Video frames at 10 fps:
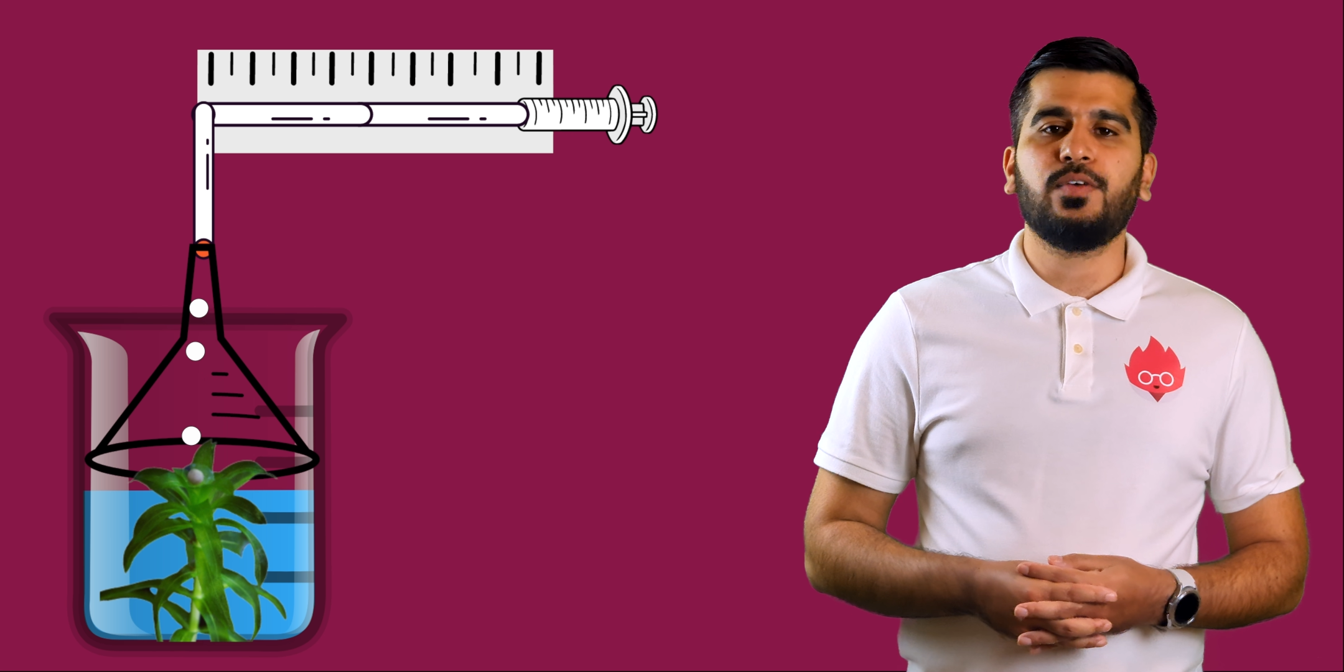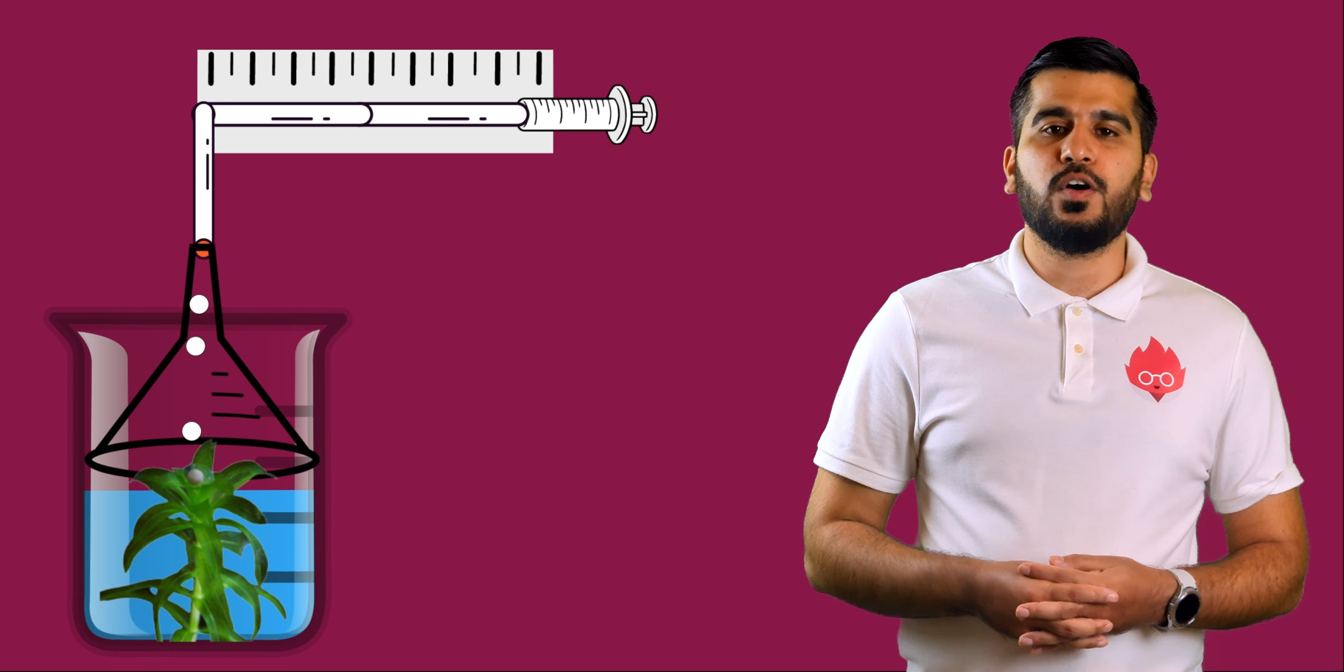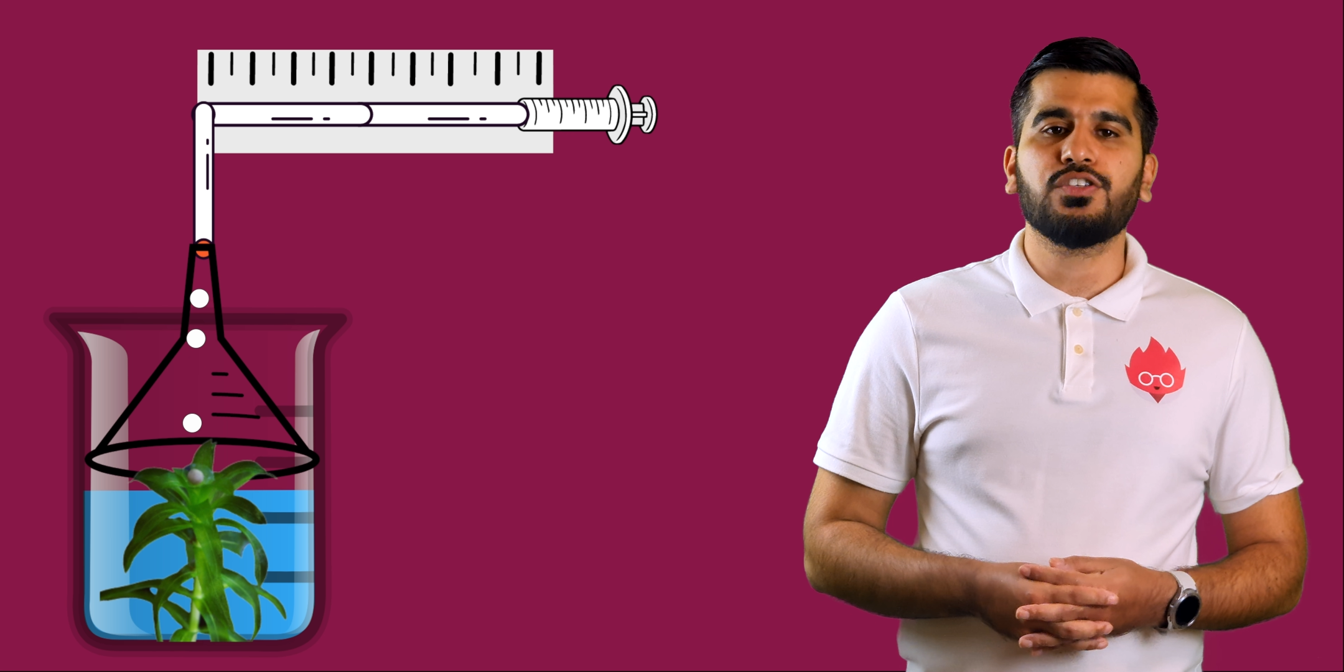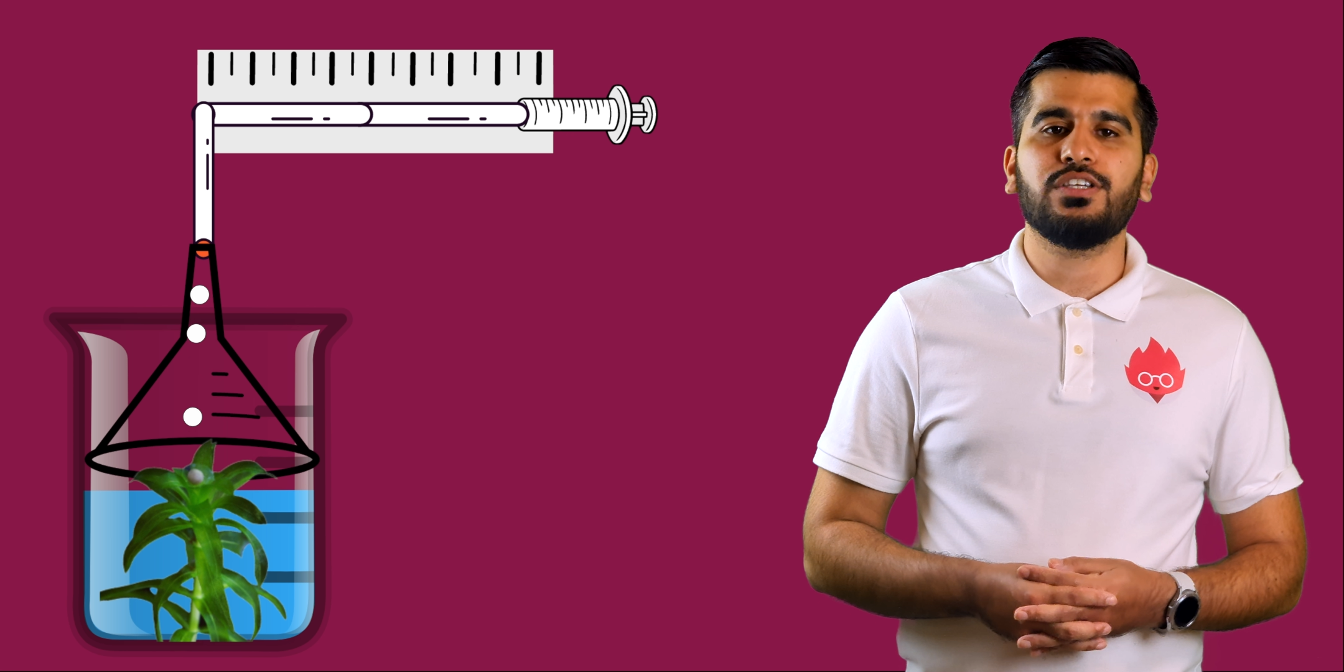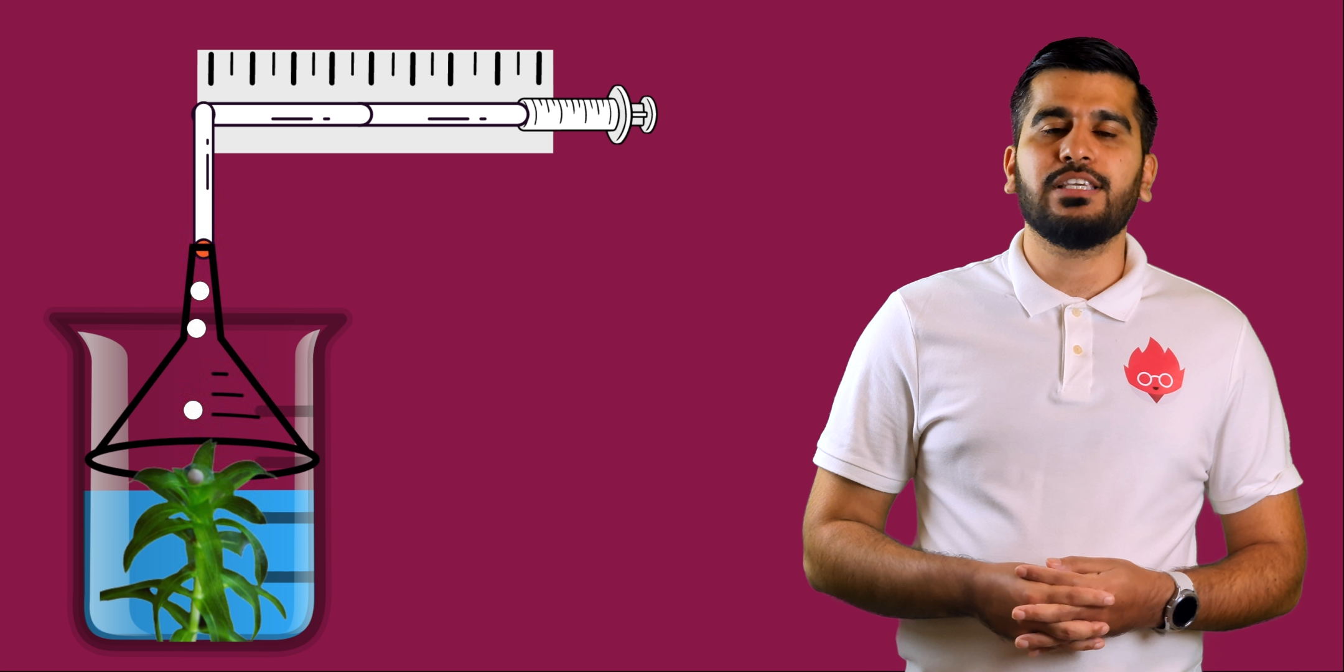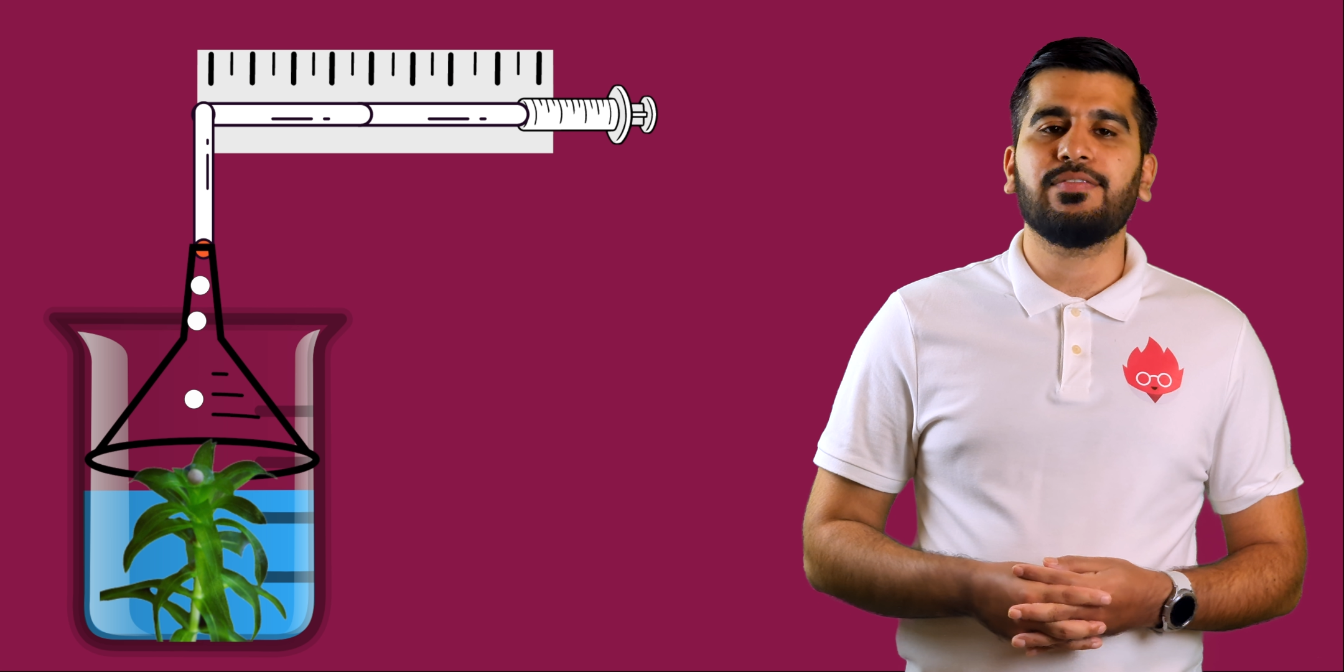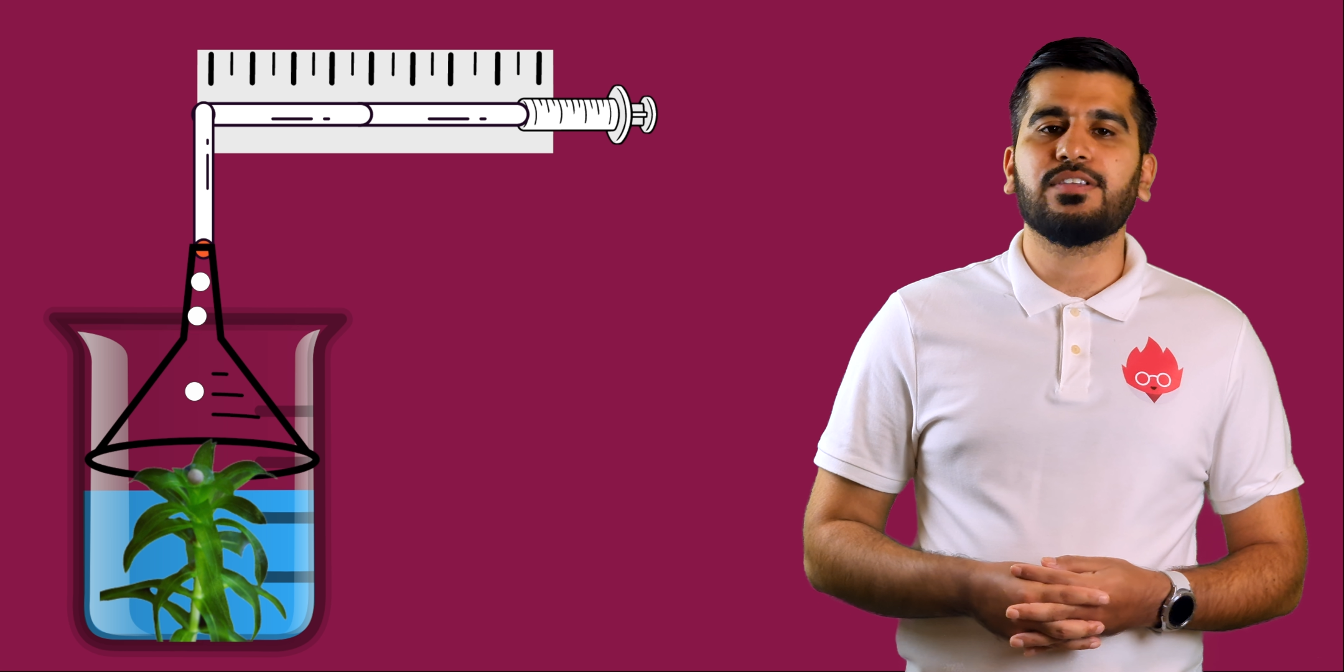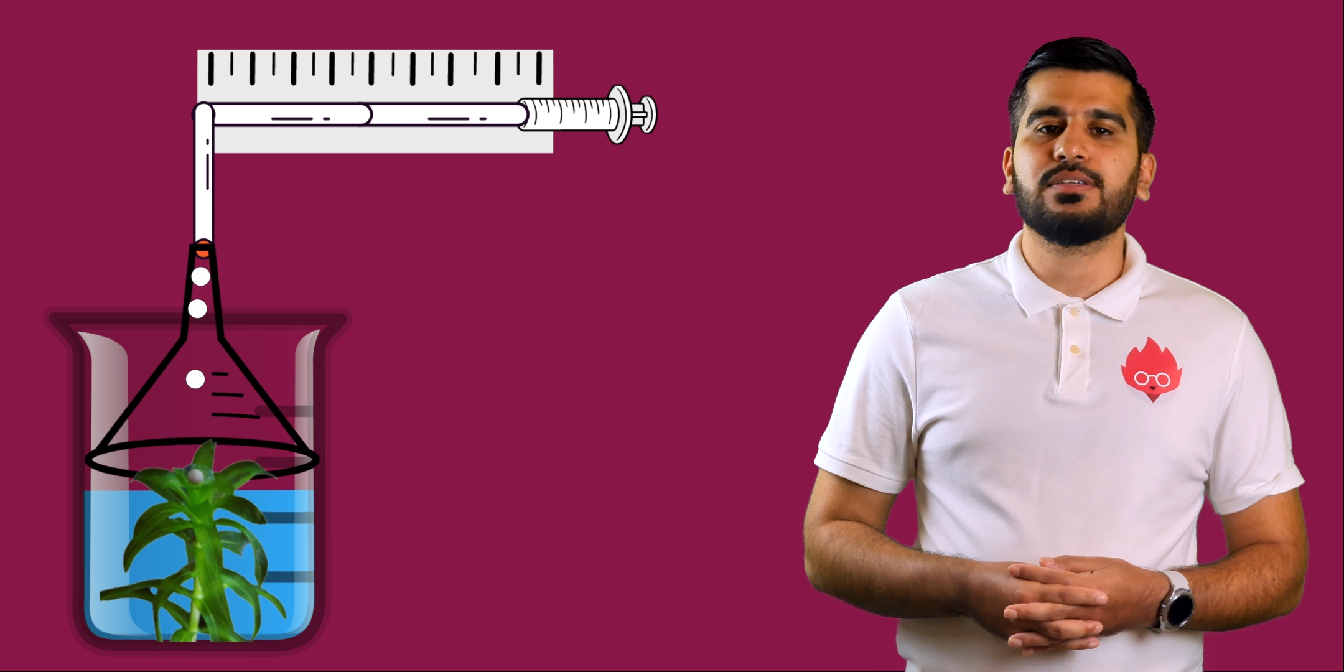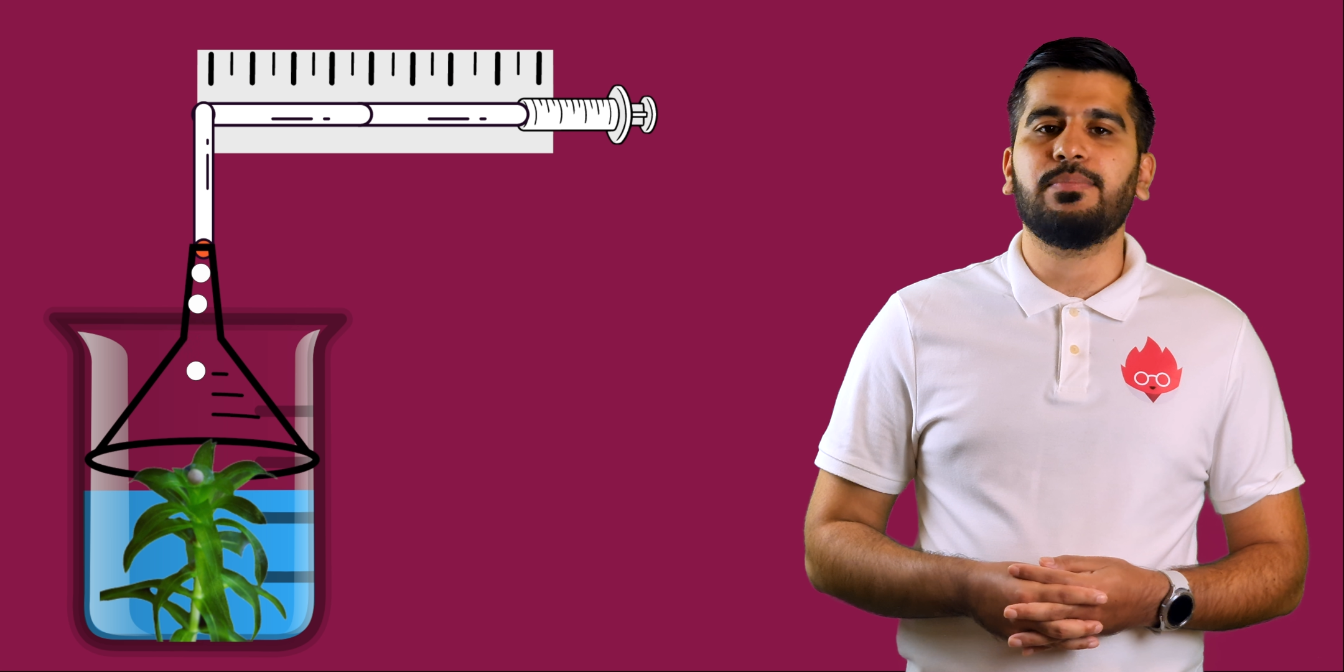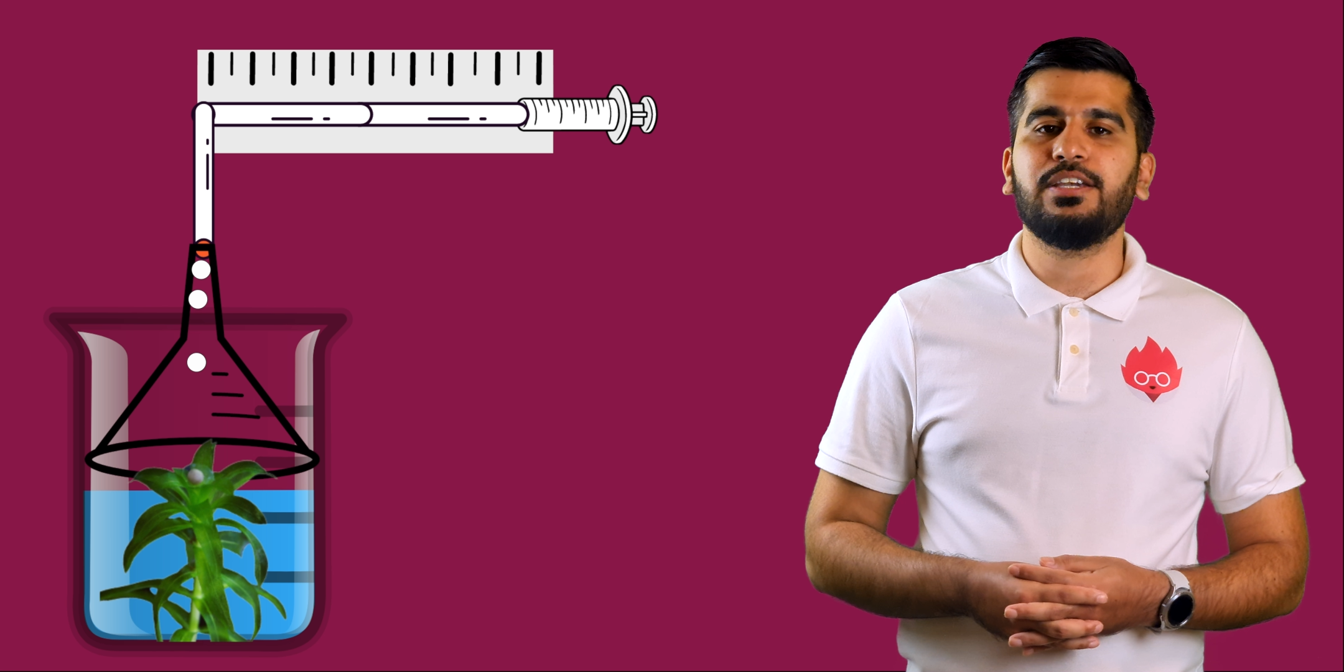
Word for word: oxygen gives us a